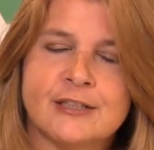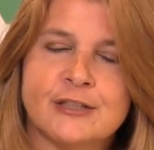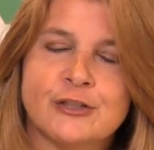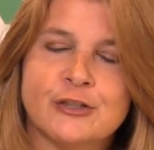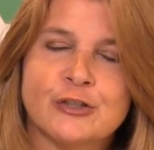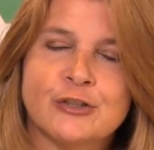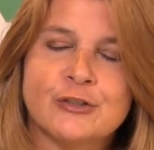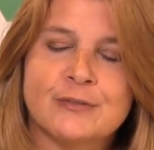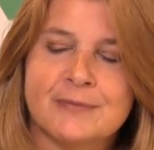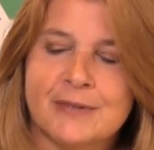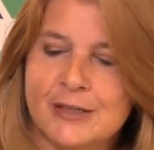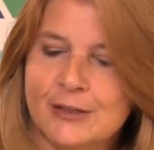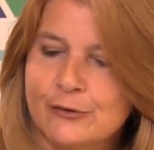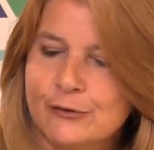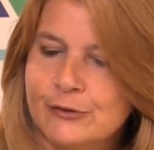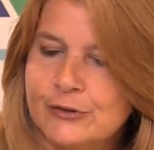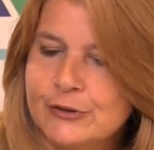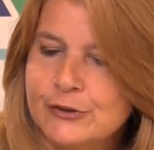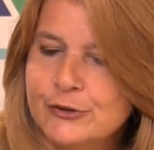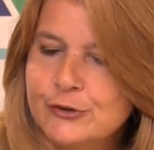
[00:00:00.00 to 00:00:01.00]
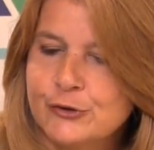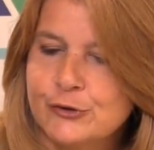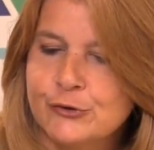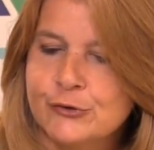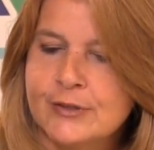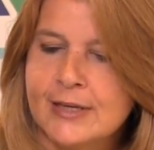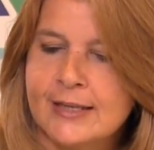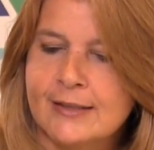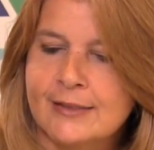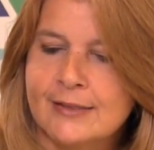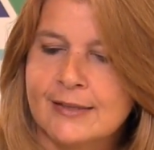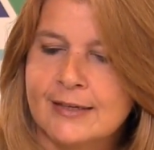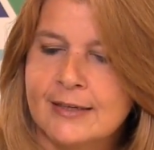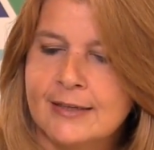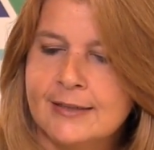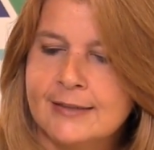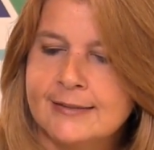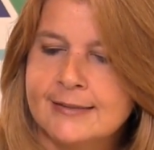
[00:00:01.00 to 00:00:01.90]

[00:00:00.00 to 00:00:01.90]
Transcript: excuse me, in order to get the